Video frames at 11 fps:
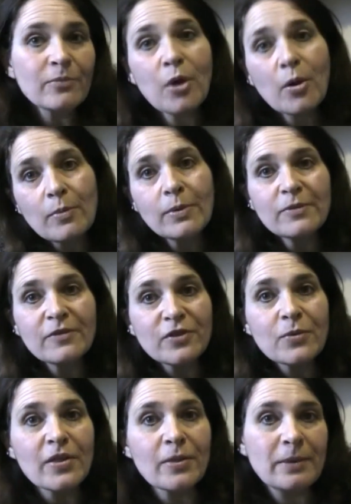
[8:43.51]
probably with a
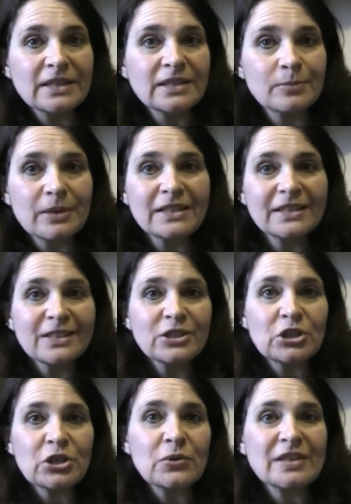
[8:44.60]
few other bits and pieces
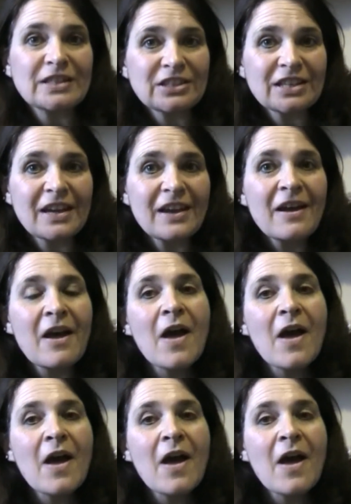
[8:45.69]
too this year.